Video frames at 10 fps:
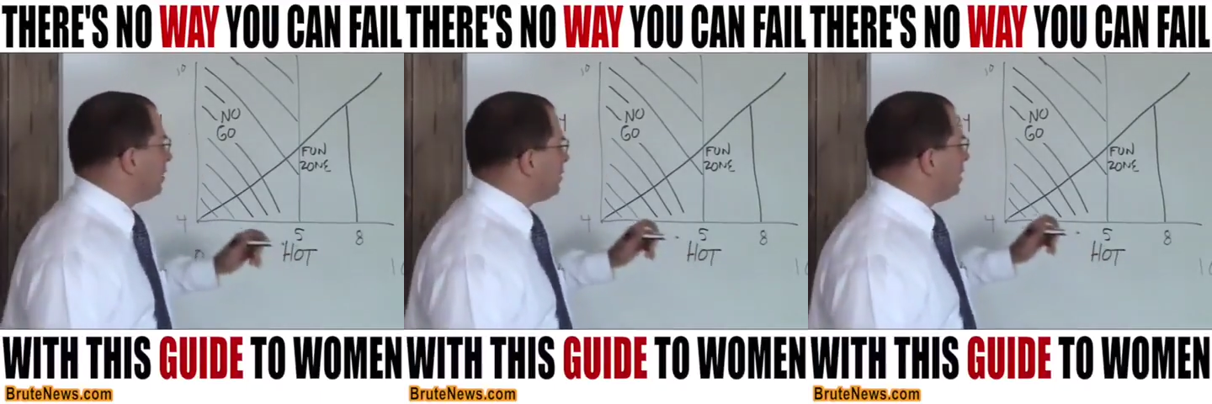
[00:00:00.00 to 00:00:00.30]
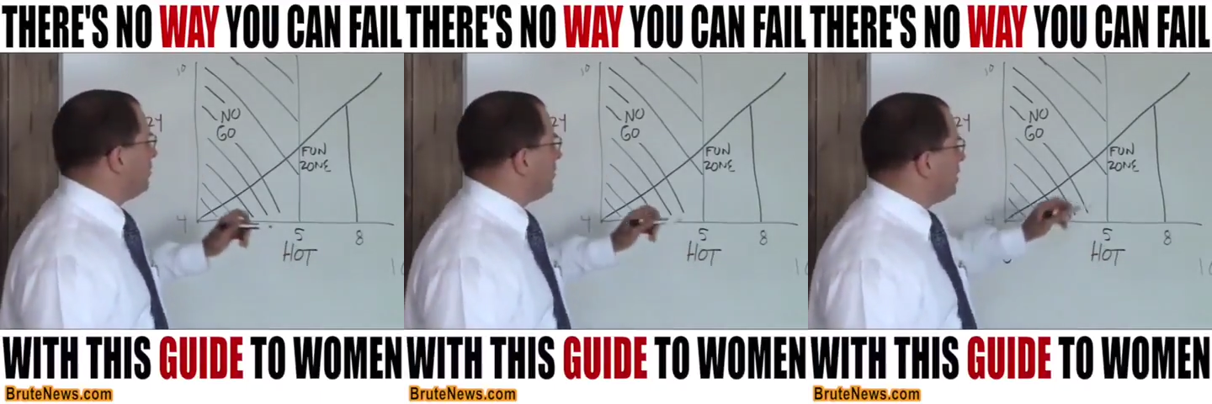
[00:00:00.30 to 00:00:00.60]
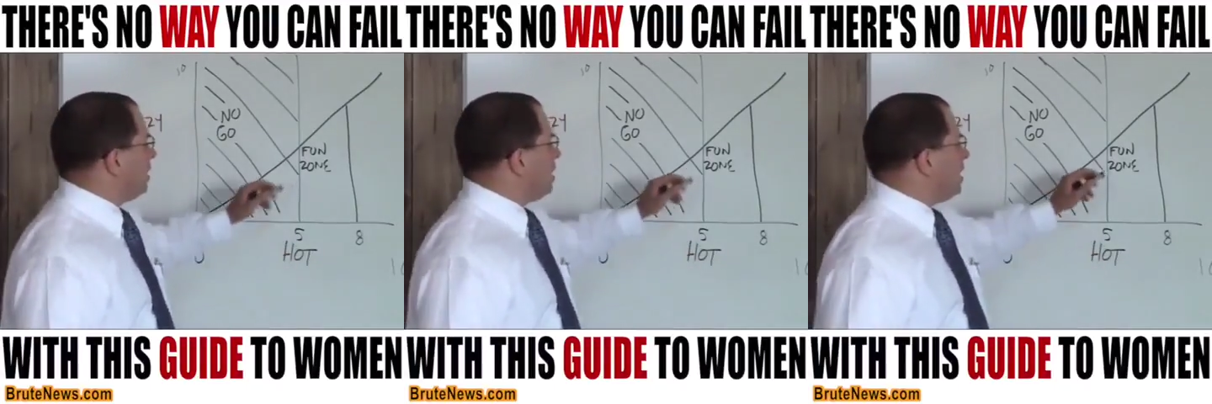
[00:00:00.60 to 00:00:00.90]
Okay?
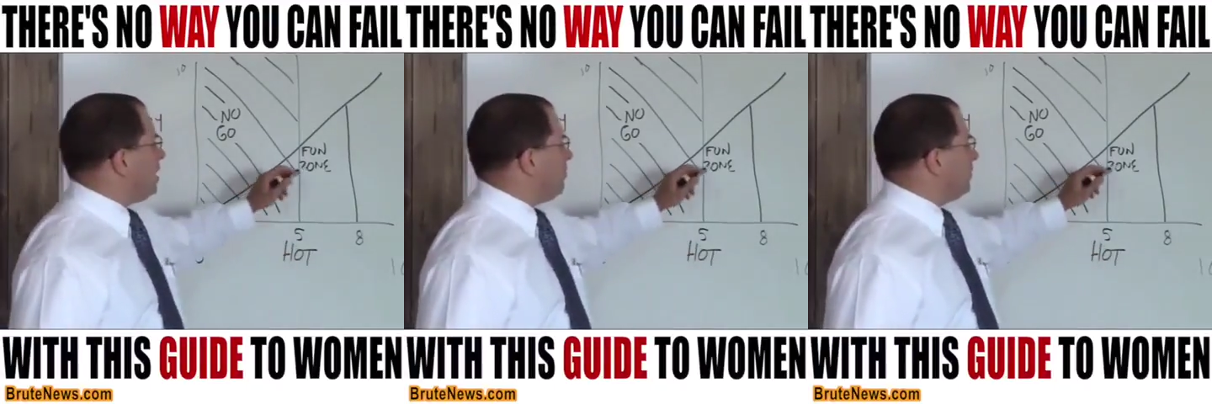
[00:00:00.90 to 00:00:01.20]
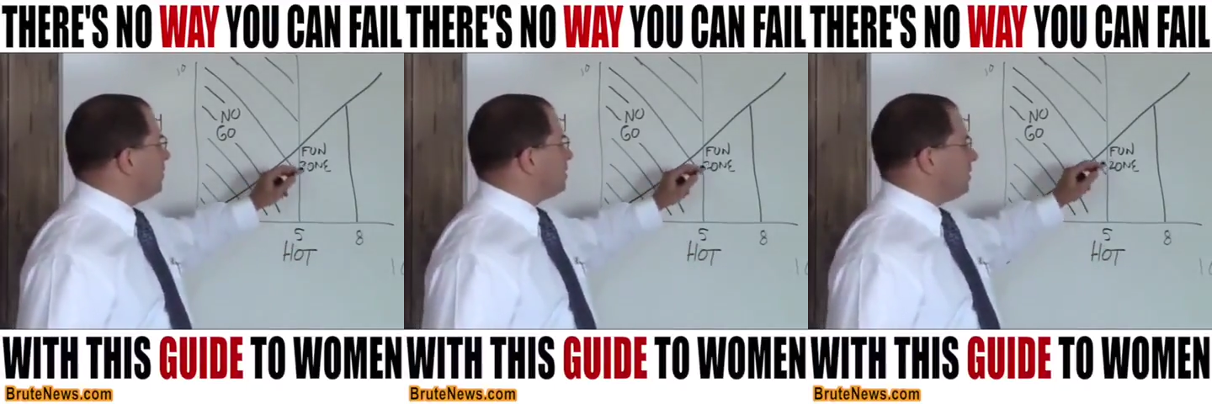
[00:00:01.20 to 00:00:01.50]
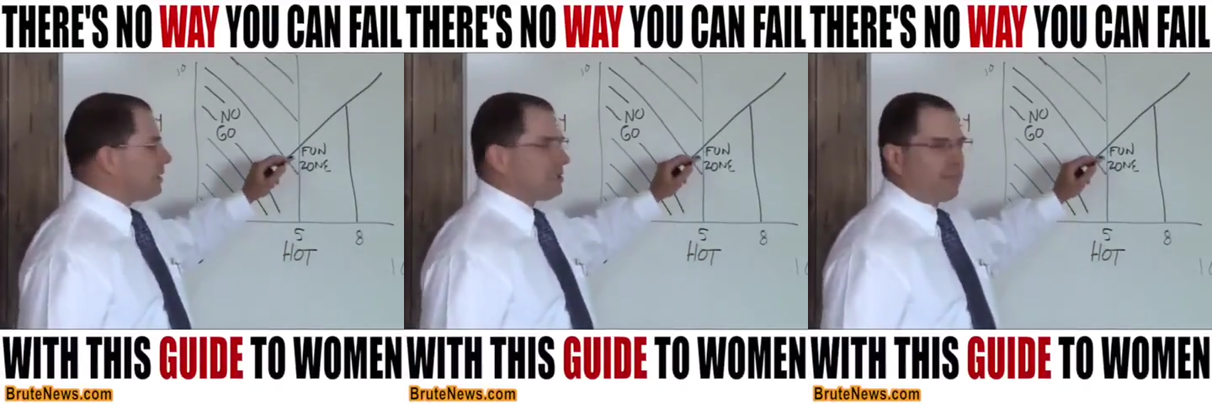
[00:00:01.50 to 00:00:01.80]
So
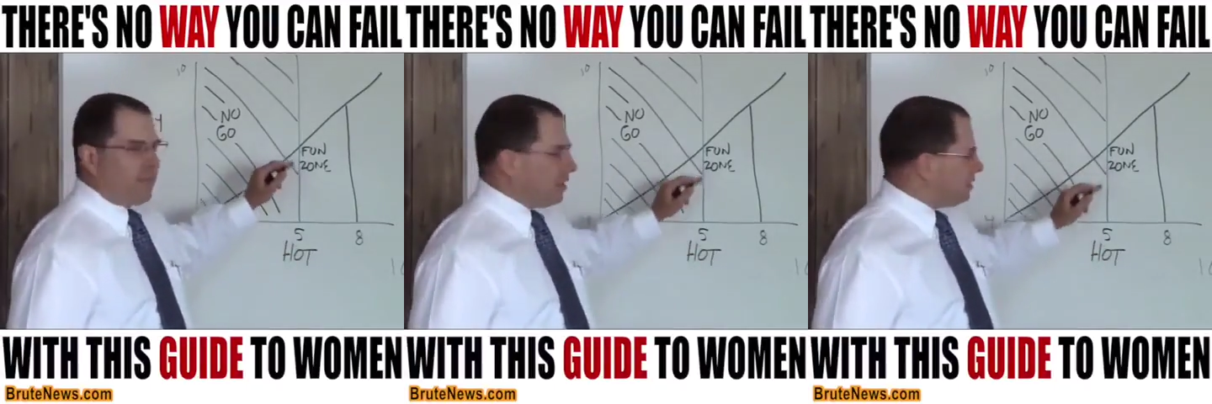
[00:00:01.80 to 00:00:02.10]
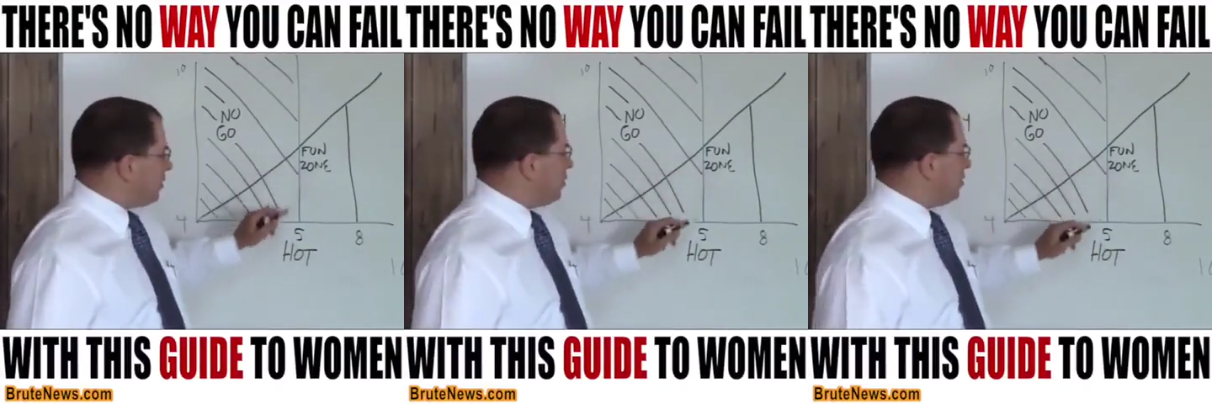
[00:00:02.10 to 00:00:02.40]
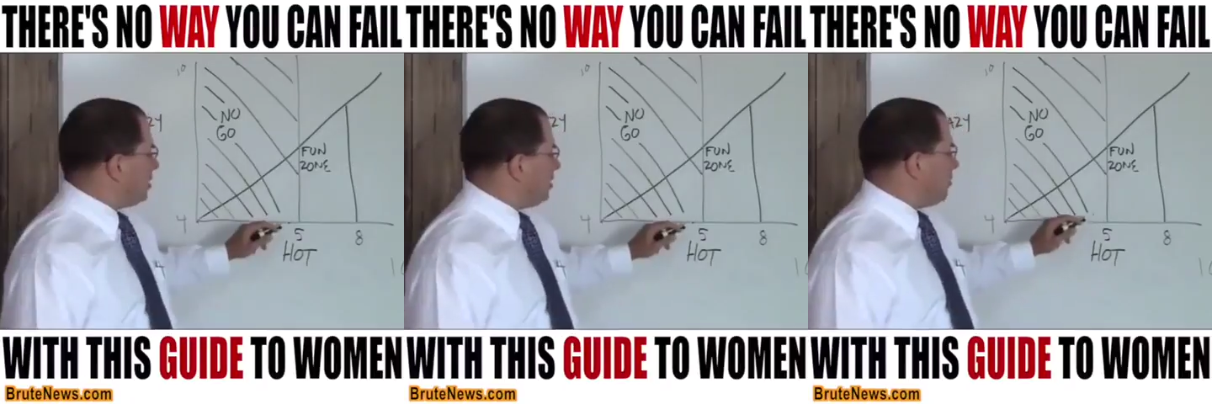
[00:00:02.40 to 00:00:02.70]
that's the fun
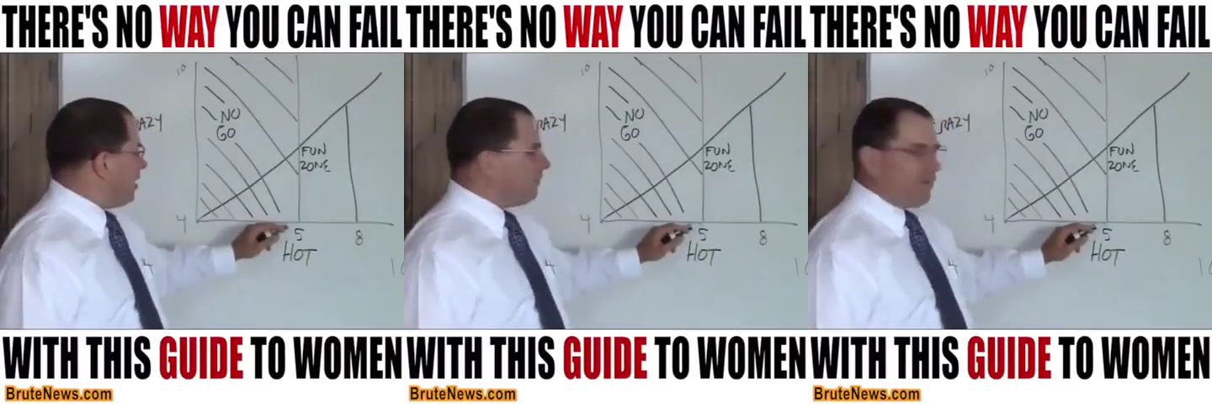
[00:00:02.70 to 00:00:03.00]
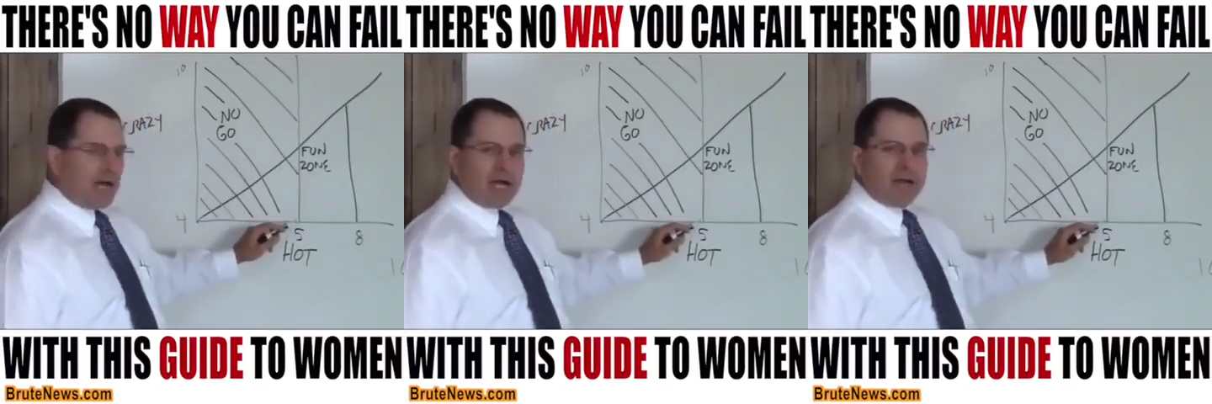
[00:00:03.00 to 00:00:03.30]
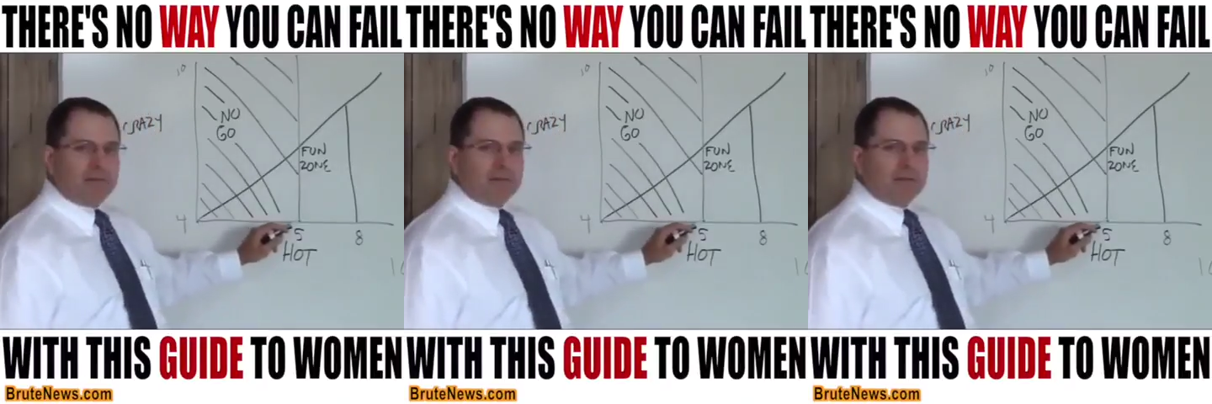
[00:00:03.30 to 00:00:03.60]
zone above a
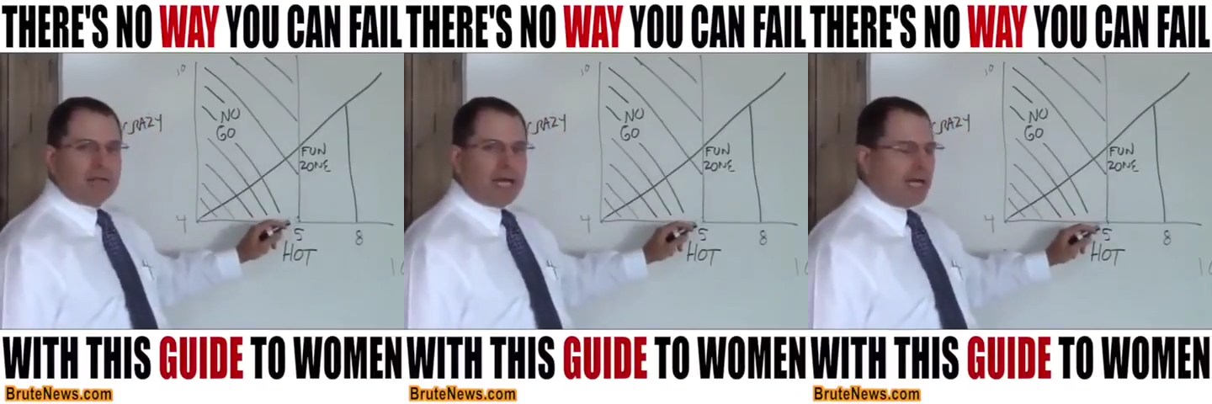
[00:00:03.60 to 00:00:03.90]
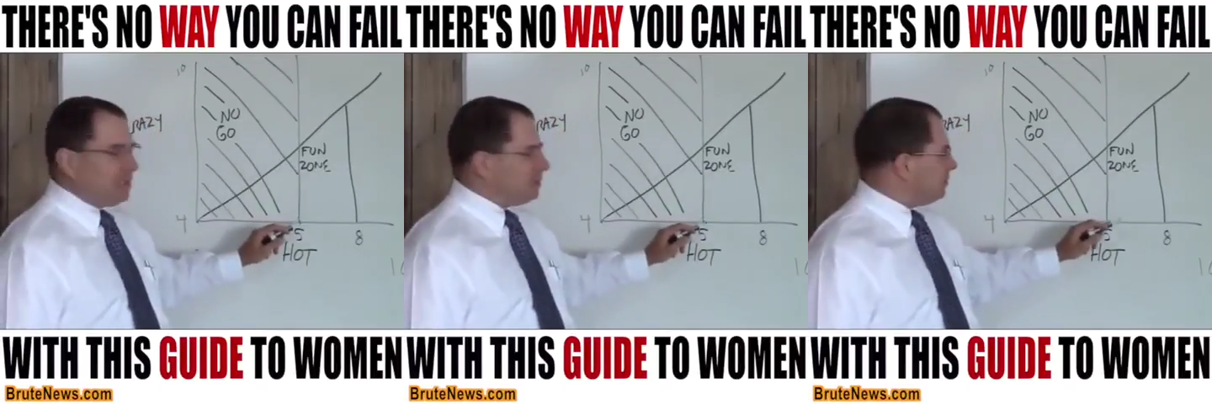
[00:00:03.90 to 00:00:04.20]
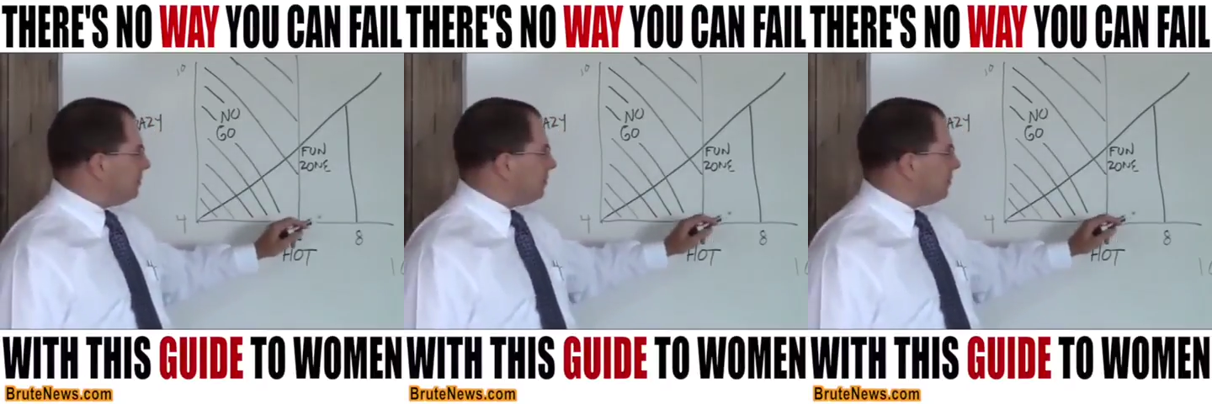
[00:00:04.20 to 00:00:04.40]
5, hot,